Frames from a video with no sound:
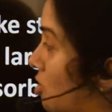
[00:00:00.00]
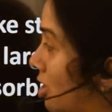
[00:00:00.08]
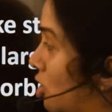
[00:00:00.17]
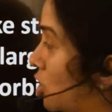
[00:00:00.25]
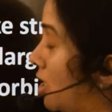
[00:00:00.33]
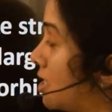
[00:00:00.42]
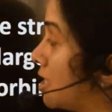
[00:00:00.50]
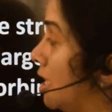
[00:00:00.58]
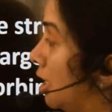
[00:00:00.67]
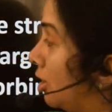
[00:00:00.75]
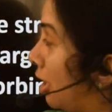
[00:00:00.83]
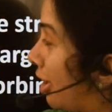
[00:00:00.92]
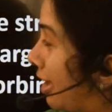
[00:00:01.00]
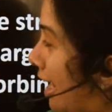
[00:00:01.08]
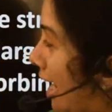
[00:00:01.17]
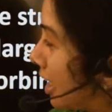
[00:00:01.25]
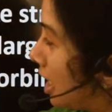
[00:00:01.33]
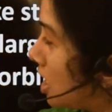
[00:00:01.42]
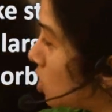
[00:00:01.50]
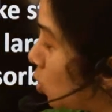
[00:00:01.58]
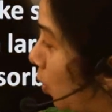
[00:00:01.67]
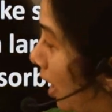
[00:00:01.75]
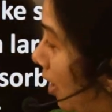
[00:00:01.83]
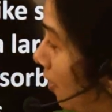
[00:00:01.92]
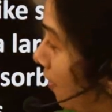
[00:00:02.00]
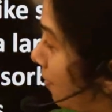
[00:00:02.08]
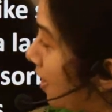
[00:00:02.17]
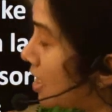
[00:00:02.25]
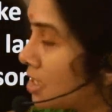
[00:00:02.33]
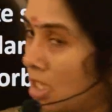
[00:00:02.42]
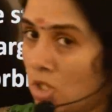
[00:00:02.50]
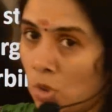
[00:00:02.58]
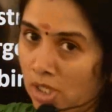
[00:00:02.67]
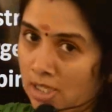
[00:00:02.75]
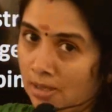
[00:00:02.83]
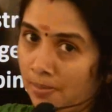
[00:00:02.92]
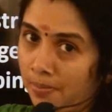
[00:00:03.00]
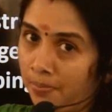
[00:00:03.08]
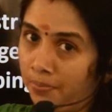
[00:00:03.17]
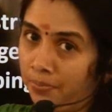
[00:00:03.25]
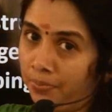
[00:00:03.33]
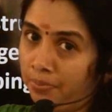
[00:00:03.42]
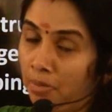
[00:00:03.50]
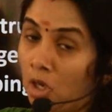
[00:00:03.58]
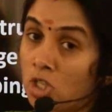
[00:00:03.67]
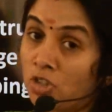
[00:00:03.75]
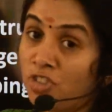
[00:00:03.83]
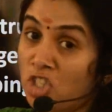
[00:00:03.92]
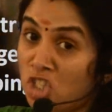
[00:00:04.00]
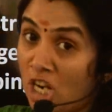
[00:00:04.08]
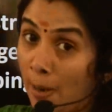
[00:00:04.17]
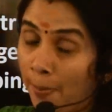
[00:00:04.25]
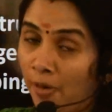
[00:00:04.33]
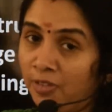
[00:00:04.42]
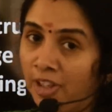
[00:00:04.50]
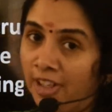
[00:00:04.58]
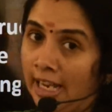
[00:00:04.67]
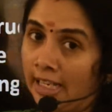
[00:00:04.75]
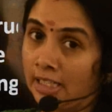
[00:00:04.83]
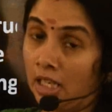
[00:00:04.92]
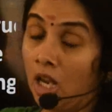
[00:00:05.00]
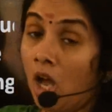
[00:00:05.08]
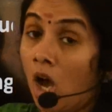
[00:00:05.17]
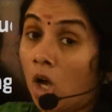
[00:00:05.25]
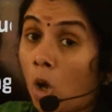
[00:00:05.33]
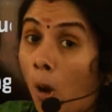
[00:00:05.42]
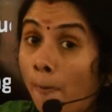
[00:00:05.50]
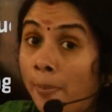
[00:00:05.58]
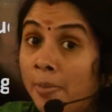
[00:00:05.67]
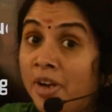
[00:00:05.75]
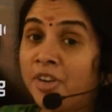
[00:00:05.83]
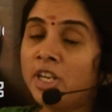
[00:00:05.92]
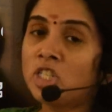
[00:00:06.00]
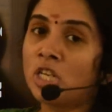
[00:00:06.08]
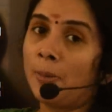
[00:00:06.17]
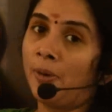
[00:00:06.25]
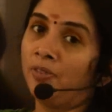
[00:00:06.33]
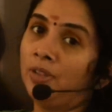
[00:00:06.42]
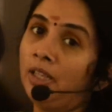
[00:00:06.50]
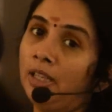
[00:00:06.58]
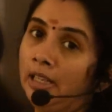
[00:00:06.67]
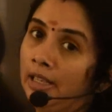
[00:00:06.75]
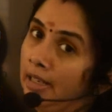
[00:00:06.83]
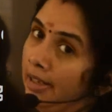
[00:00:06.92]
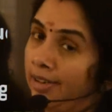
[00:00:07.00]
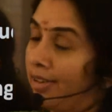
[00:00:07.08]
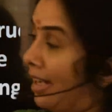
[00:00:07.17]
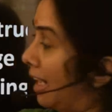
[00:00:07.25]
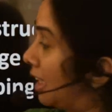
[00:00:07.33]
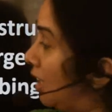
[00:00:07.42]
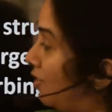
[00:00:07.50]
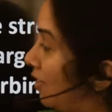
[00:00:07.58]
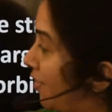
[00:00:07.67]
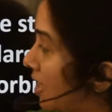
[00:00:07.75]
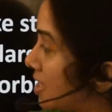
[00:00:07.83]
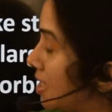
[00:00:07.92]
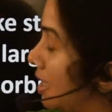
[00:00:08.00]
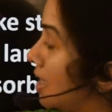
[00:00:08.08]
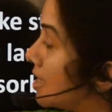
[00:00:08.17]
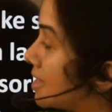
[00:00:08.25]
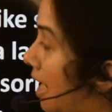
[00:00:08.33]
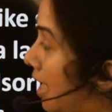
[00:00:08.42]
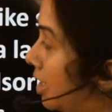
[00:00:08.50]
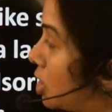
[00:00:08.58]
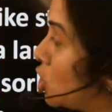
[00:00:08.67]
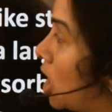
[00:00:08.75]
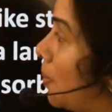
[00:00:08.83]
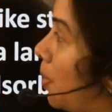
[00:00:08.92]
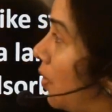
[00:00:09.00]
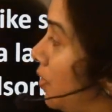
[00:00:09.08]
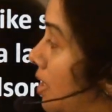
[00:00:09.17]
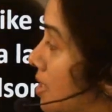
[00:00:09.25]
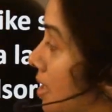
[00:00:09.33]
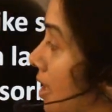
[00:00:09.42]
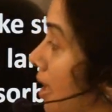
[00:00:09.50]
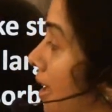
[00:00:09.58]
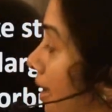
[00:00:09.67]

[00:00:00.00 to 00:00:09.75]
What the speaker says: structures, the reactants will fix into it because of the shape of the reactant. The complementary shape of the reactant will fix inside the shape of this